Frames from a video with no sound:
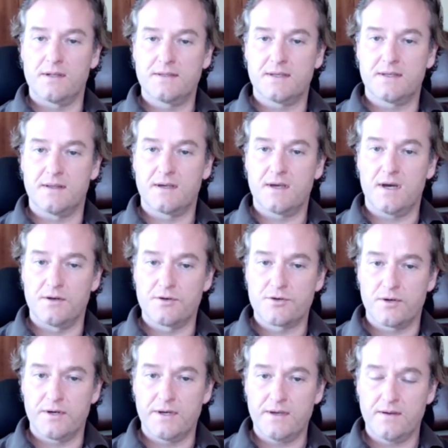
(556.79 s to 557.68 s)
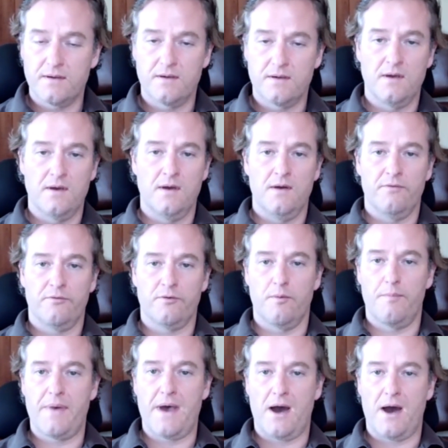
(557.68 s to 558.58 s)
in the country from a
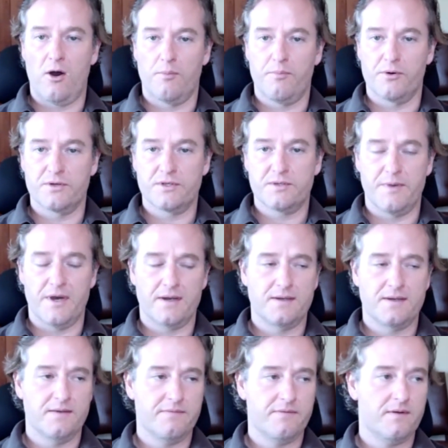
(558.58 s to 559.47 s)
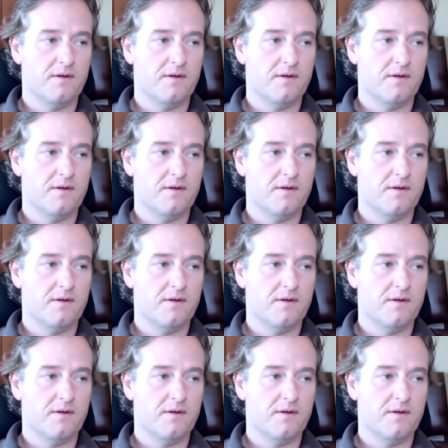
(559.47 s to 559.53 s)
power perspective.